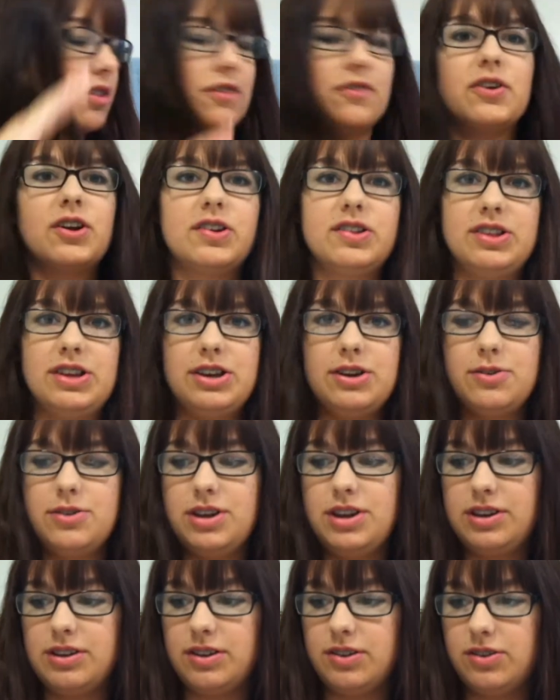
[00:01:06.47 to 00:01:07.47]
So the first thing you
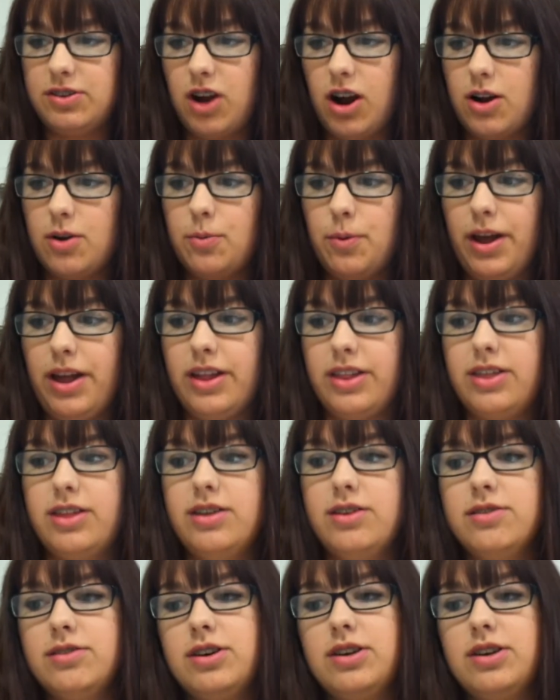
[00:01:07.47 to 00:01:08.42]
need to start with